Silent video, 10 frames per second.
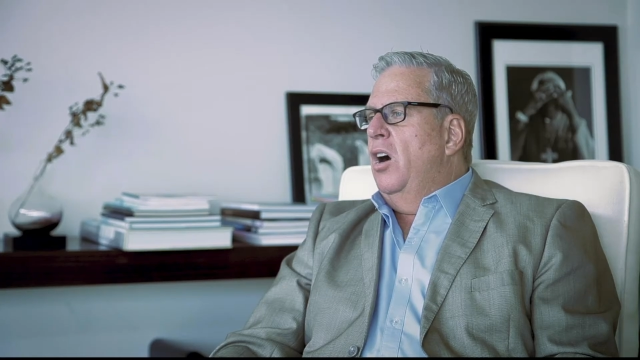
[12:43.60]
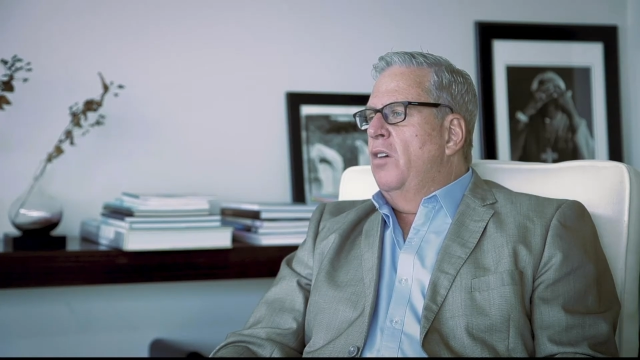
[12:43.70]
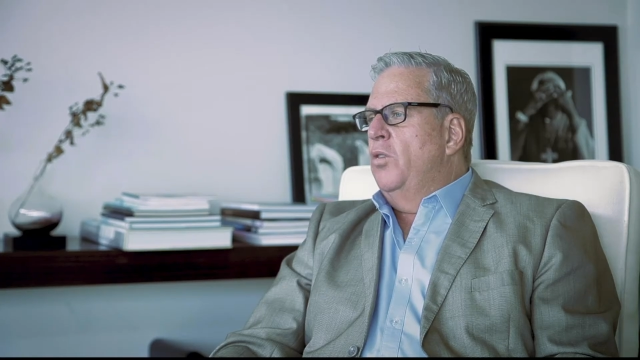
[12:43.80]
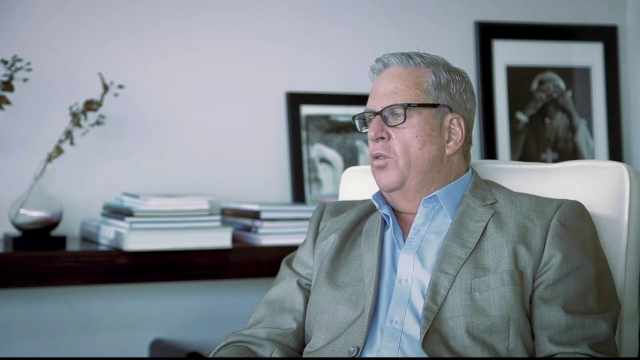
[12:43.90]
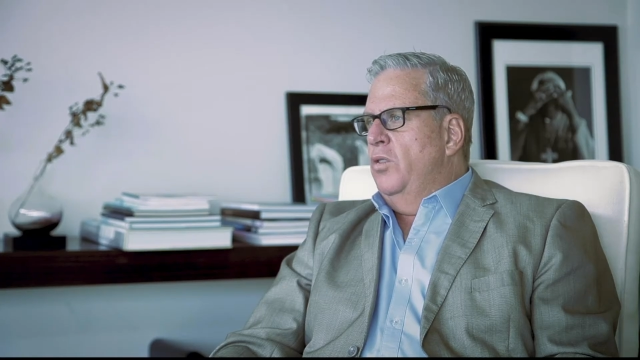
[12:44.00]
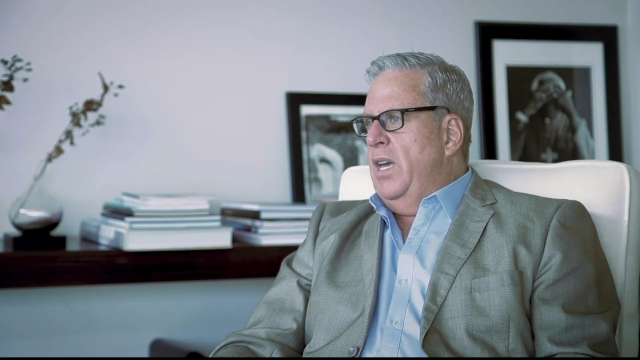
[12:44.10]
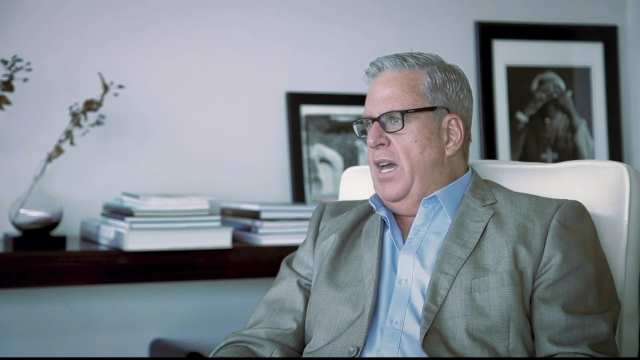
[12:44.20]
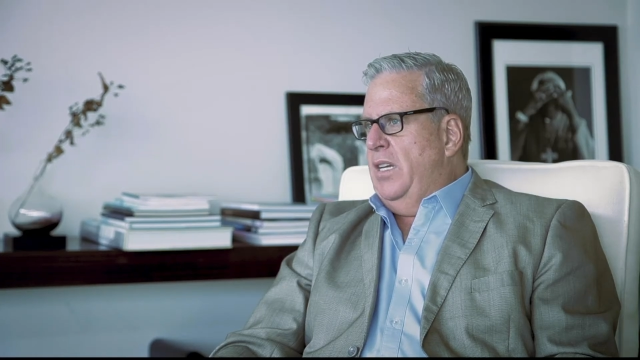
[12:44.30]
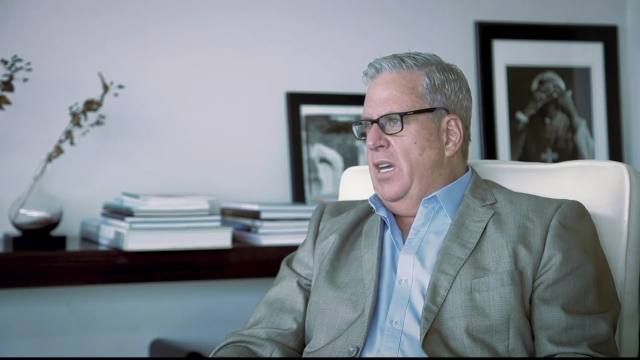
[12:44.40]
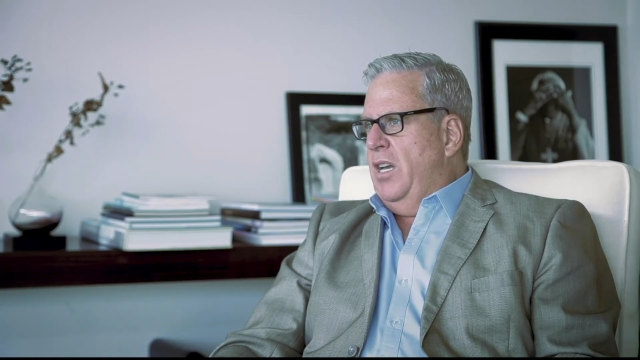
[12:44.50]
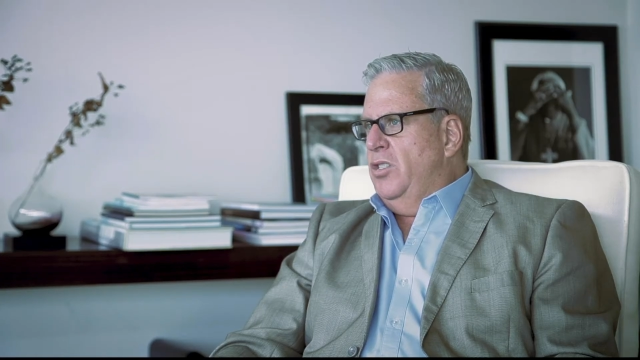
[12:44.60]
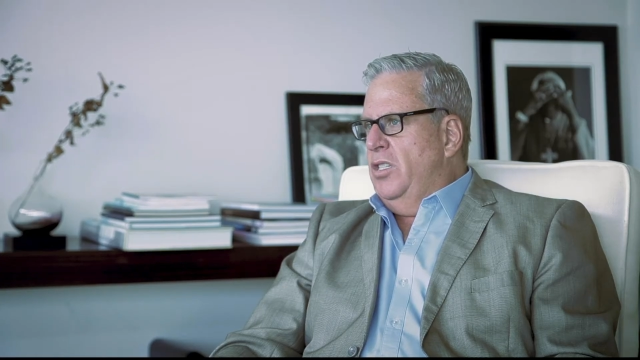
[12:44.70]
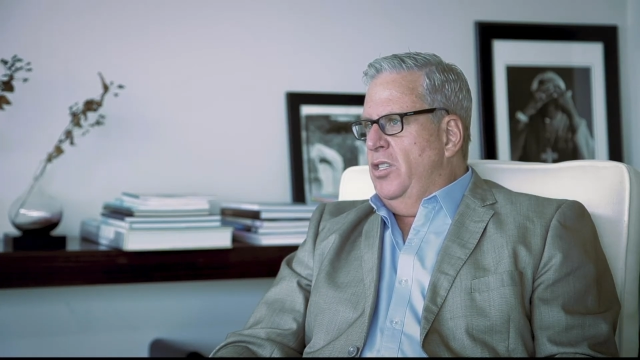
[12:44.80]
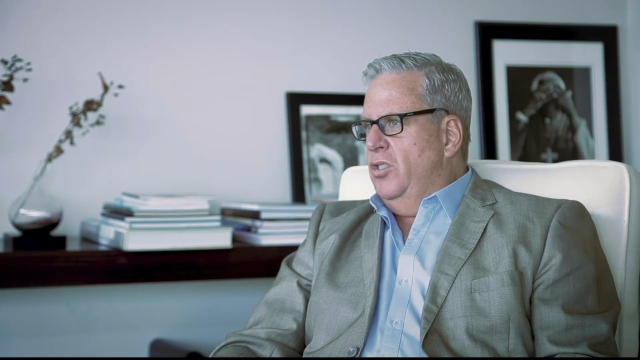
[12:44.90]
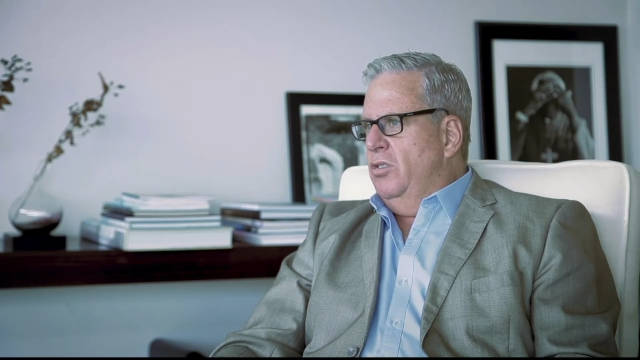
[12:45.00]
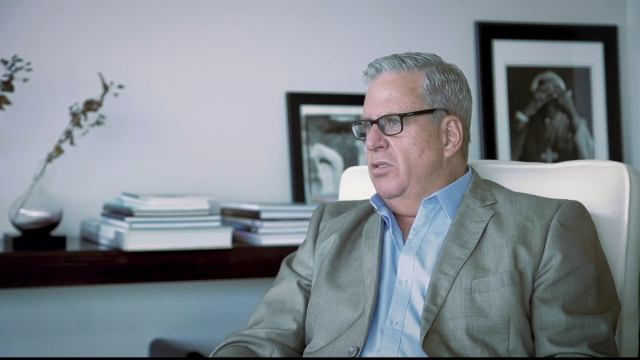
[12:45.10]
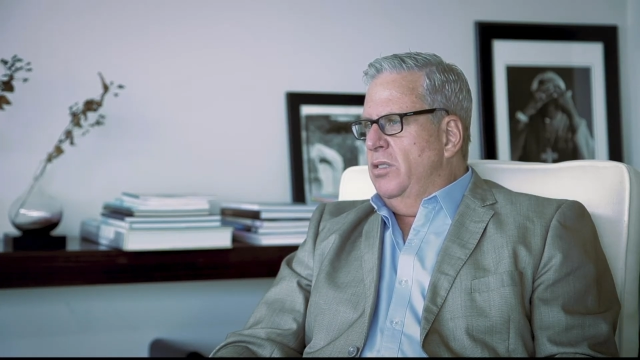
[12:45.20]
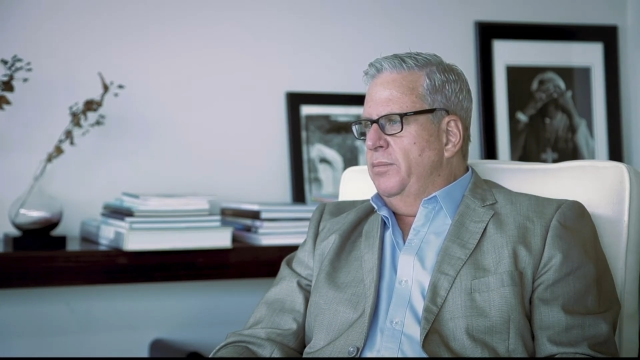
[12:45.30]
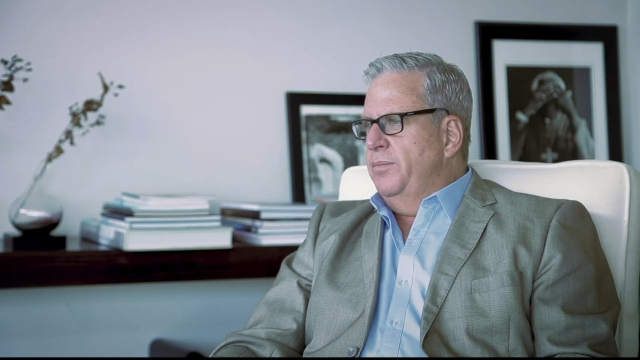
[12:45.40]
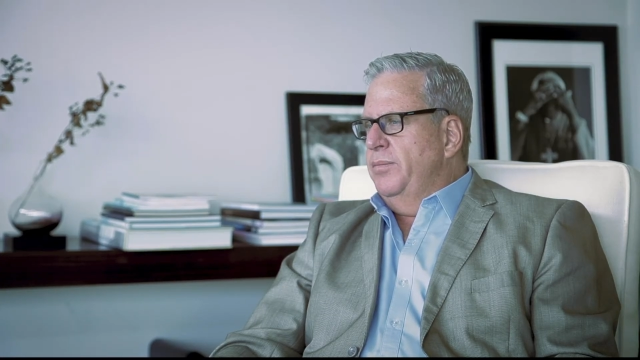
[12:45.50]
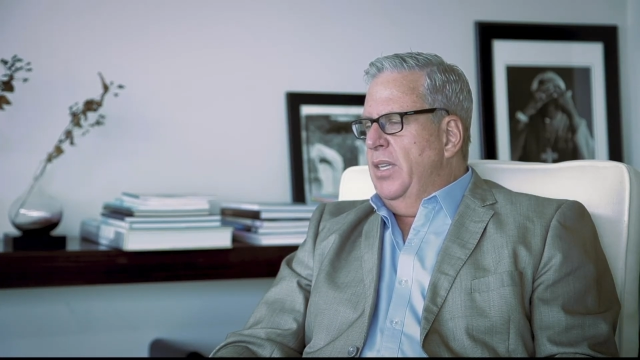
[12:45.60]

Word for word: of all the ADHD children.